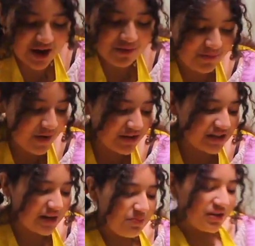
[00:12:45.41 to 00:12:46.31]
now we're
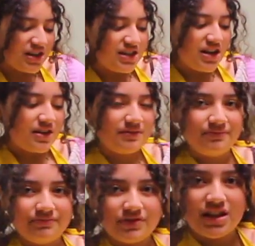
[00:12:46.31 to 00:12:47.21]
just gonna put this here
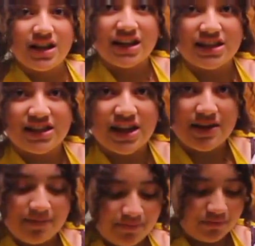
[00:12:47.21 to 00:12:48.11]
to let it sit,